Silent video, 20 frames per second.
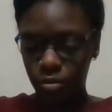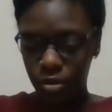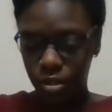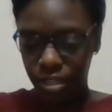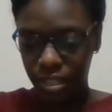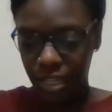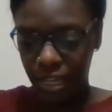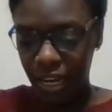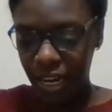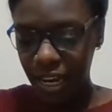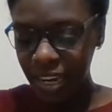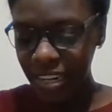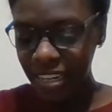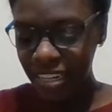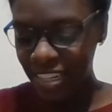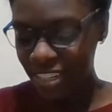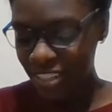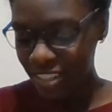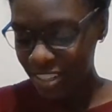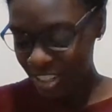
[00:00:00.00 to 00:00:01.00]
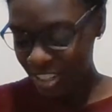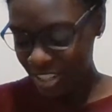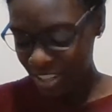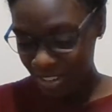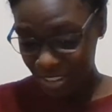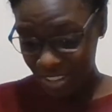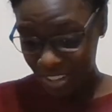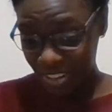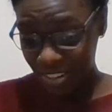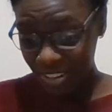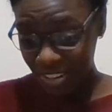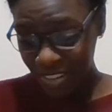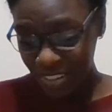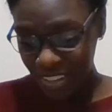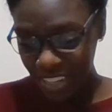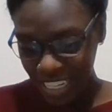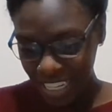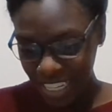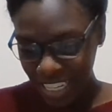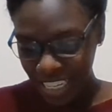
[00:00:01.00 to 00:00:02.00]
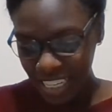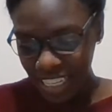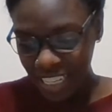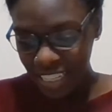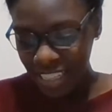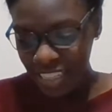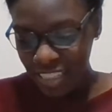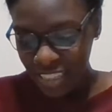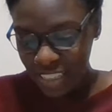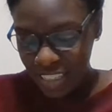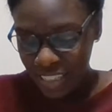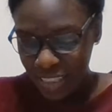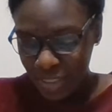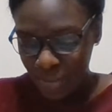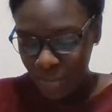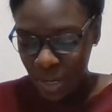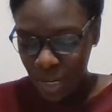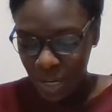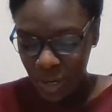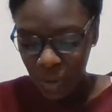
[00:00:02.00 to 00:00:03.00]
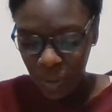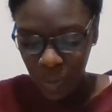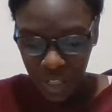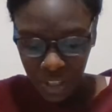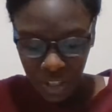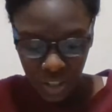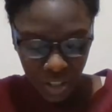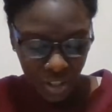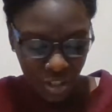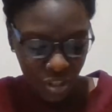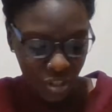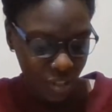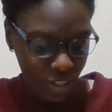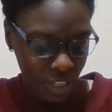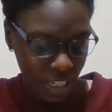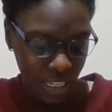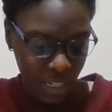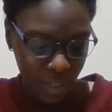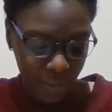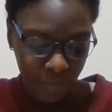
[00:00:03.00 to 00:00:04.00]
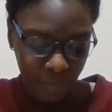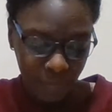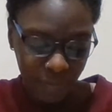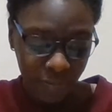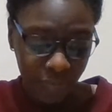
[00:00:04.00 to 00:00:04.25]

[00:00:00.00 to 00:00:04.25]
one that I need to show you is my winter tree.